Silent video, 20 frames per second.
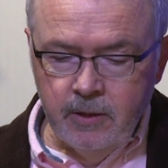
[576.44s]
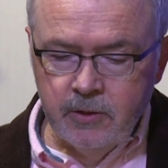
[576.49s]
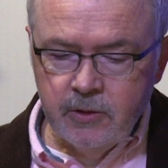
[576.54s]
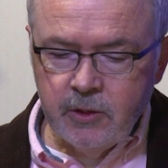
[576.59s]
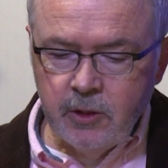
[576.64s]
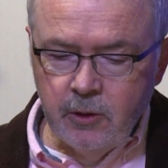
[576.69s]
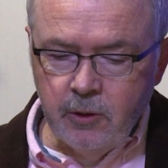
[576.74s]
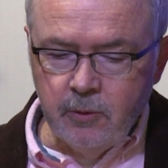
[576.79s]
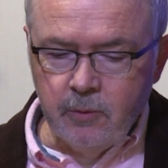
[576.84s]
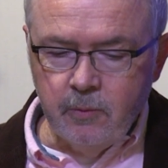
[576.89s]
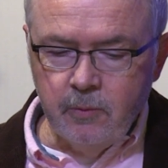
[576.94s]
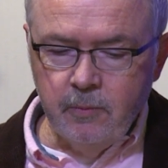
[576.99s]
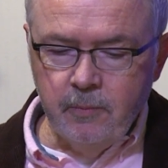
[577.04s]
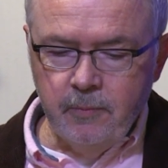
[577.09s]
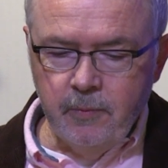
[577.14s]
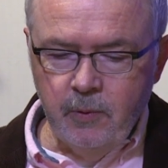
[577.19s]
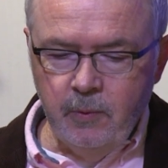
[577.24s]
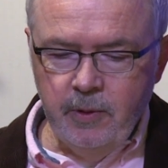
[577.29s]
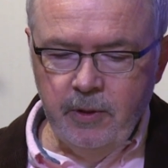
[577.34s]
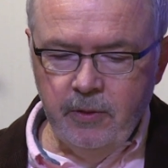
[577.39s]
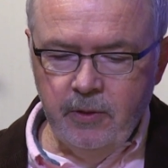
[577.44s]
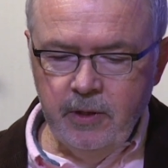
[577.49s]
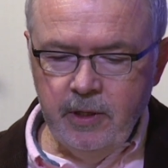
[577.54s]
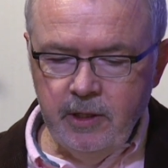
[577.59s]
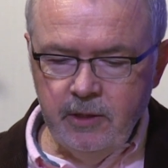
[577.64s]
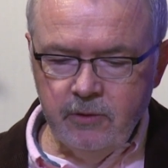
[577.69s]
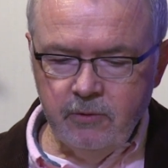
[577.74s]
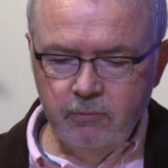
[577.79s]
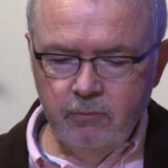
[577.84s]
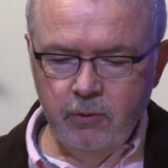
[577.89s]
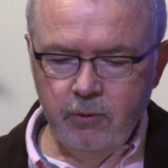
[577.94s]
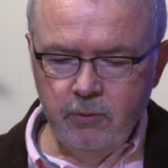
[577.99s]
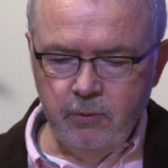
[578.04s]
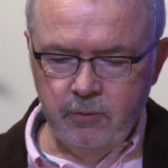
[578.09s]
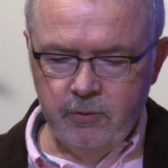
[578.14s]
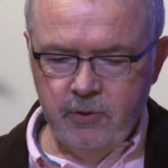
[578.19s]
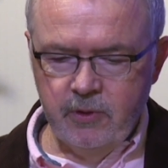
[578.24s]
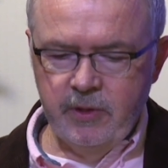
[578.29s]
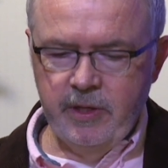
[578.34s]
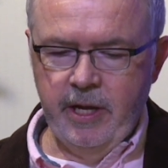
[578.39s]
So, with these
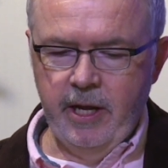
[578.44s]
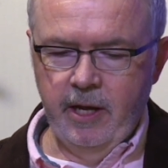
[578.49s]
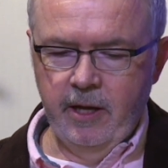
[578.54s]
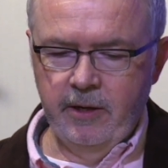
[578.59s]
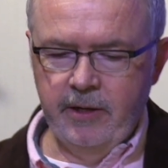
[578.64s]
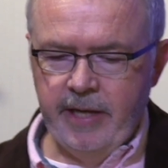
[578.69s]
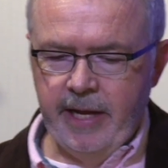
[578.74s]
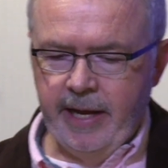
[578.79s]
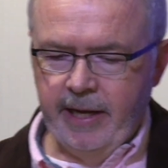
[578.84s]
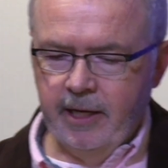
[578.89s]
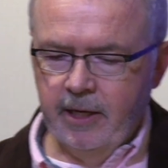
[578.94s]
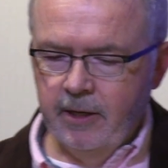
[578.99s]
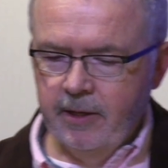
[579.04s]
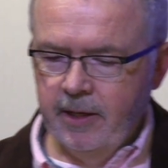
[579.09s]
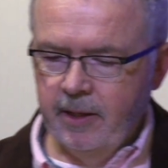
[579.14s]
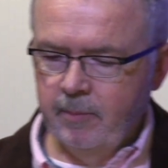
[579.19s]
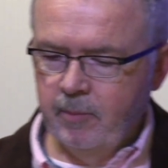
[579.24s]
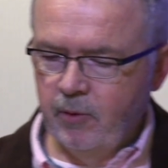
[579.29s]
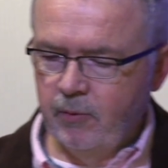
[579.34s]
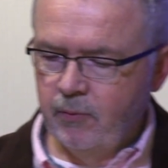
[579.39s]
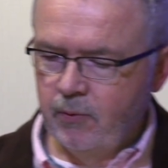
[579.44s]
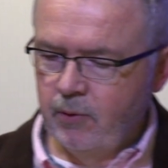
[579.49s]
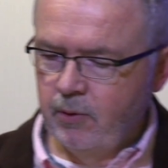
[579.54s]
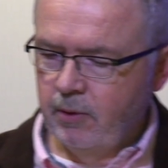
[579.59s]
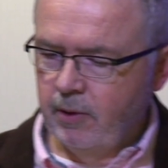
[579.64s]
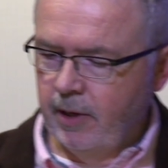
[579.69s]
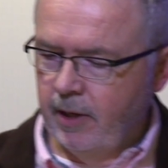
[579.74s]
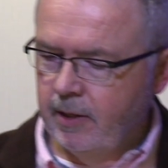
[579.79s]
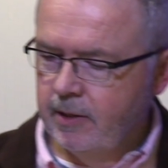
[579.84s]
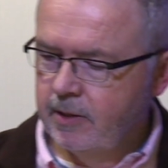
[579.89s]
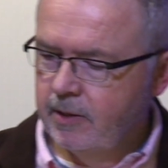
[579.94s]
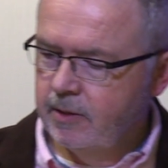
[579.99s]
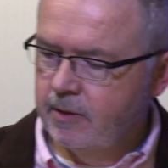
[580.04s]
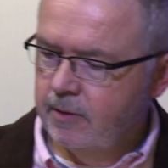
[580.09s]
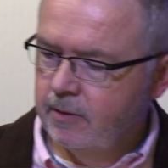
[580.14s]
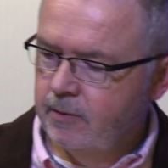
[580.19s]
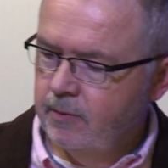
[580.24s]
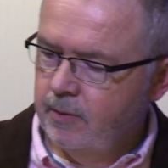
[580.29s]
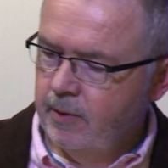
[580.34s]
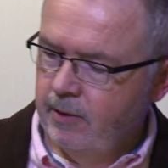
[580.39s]
roots now dangling before
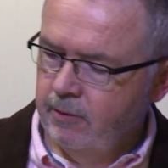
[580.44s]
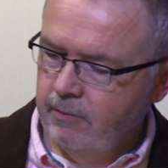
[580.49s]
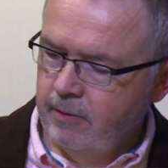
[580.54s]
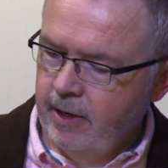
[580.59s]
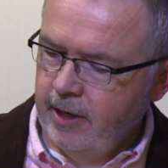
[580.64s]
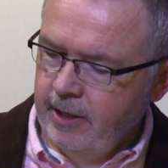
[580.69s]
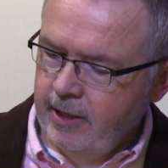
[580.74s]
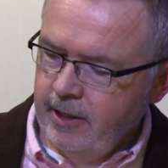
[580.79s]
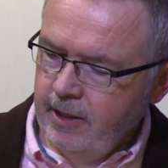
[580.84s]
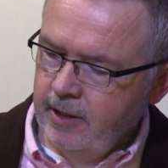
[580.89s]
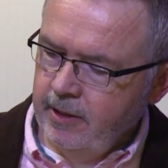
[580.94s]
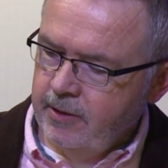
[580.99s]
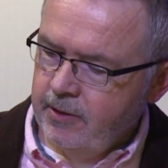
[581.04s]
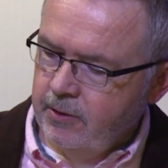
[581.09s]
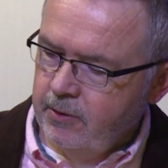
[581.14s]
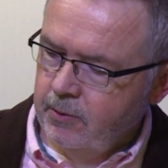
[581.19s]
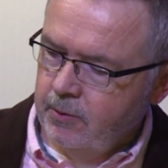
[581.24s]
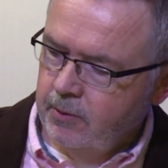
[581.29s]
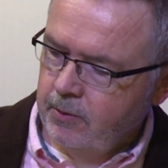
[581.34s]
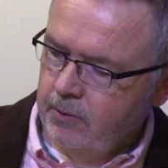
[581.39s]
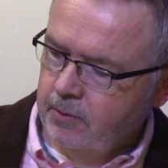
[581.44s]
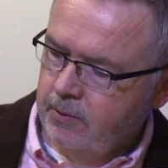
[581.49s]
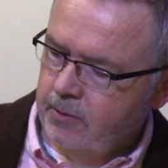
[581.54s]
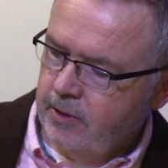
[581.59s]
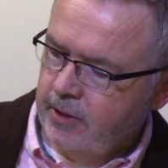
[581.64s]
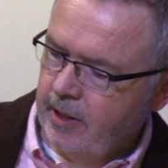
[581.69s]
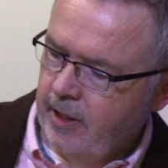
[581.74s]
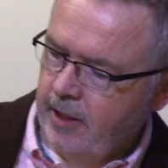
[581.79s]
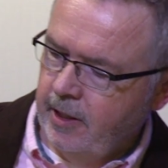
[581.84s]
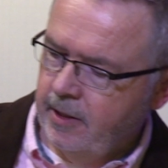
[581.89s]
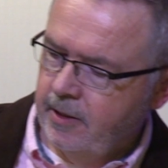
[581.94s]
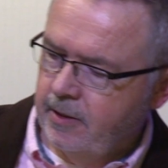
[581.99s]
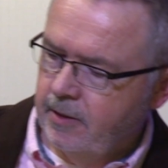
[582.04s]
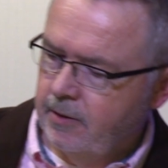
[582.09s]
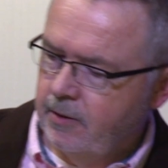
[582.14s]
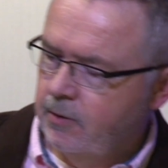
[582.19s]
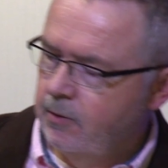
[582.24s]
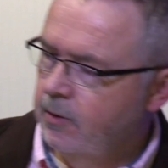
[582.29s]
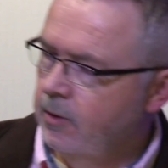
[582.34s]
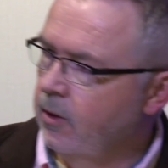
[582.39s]
us, we're ready to take a
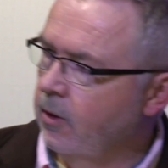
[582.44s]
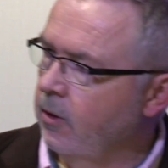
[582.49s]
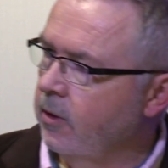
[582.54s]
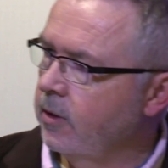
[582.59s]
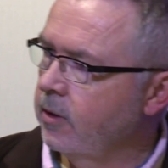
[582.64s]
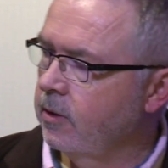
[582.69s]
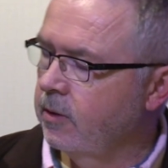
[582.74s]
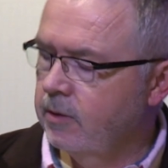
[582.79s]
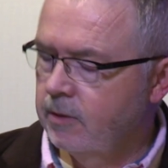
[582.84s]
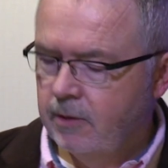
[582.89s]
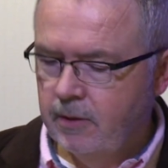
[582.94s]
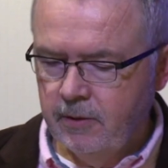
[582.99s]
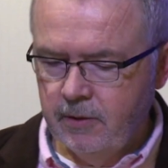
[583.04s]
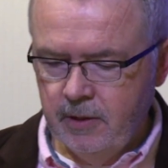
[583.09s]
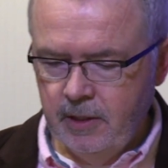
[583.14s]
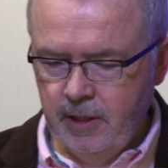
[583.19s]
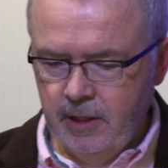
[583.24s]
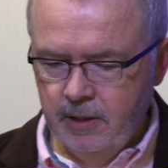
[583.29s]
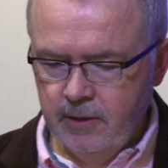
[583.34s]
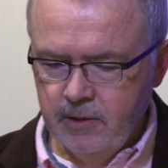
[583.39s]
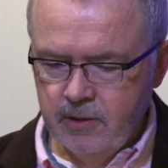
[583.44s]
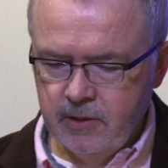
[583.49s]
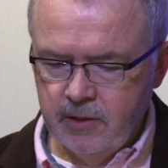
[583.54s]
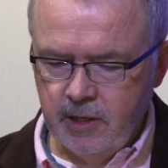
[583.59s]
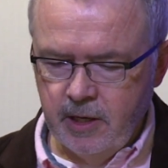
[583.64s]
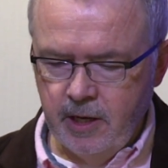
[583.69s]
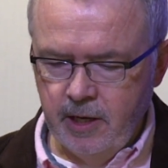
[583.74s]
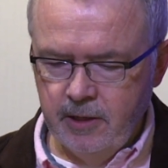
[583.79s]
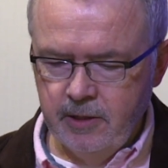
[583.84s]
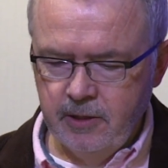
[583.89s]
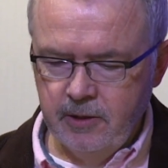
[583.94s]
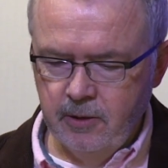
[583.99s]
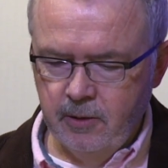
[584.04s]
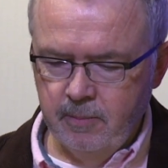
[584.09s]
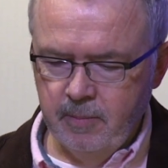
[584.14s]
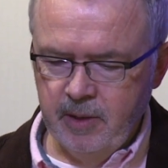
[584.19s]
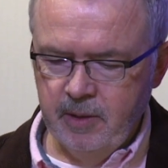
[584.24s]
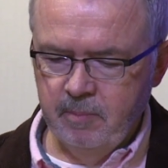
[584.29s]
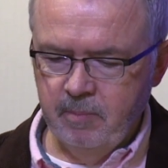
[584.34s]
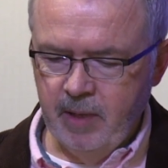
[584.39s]
good look at the insight
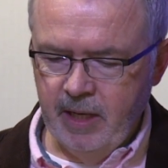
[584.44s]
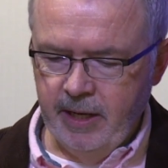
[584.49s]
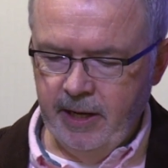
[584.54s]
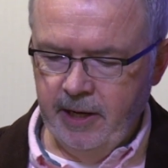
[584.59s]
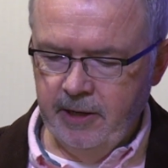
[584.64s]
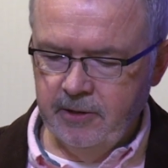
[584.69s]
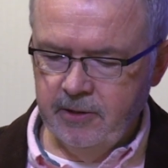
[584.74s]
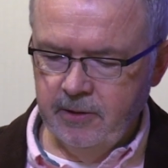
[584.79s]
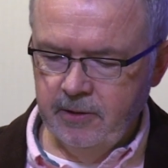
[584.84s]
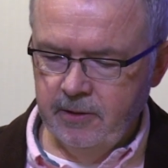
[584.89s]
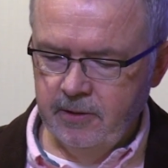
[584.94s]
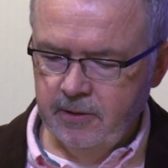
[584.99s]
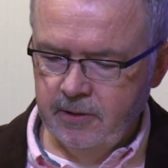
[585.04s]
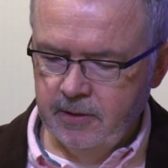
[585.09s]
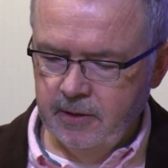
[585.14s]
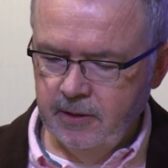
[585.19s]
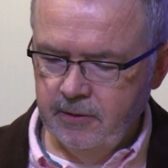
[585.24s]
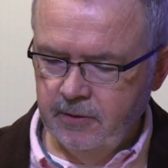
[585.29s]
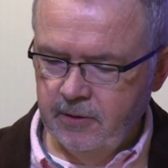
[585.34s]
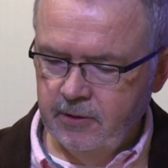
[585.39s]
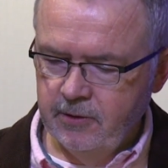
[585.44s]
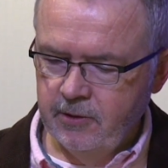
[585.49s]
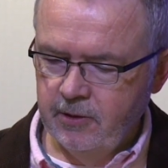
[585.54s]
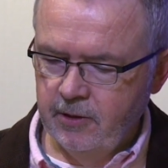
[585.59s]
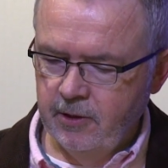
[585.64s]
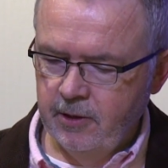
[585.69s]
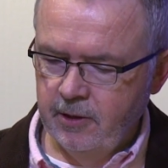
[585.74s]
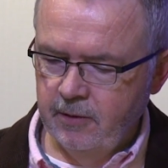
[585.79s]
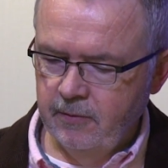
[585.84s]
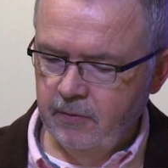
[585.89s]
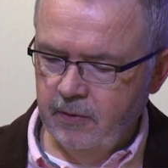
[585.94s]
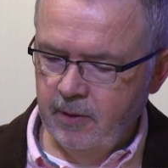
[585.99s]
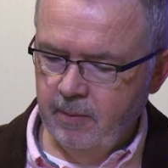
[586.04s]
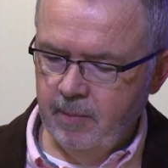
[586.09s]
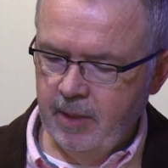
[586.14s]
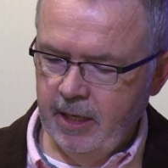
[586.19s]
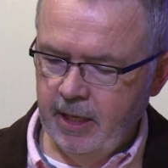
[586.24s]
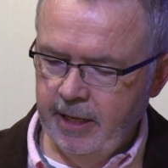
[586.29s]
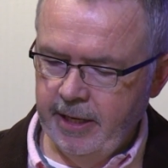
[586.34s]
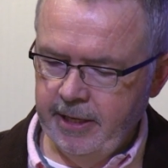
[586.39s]
Hillman planted at the turn of the
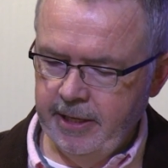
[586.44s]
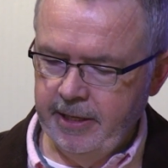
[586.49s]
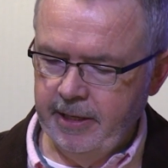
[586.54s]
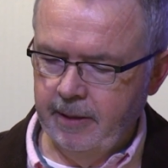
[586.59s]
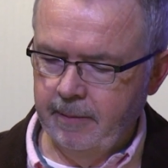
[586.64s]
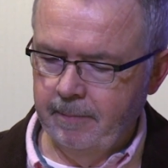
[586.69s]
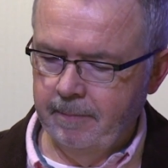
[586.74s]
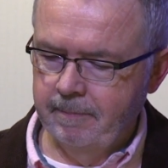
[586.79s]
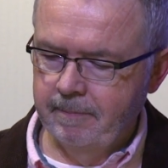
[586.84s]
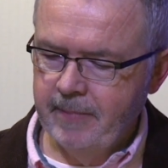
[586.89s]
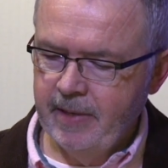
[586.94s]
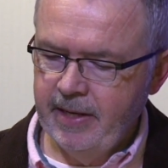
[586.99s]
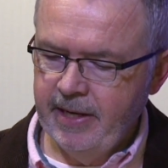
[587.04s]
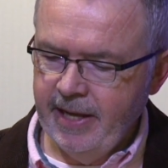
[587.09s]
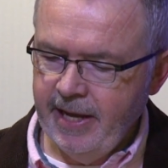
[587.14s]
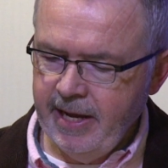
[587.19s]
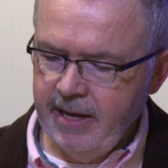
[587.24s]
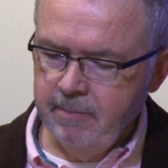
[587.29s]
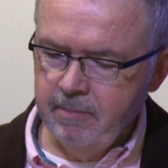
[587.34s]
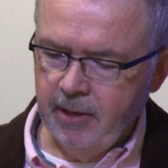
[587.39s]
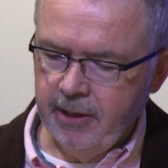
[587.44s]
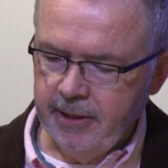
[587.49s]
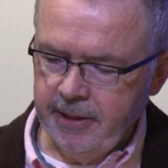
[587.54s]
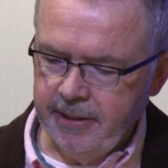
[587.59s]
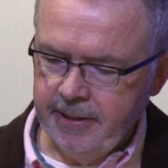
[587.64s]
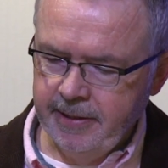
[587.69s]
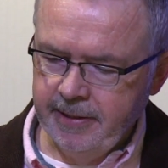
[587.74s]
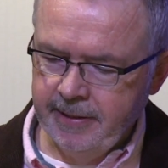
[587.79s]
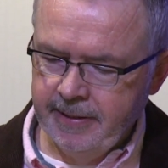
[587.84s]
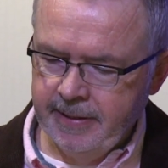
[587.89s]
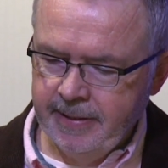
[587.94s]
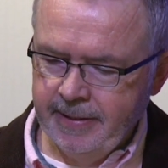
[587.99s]
millennium, namely,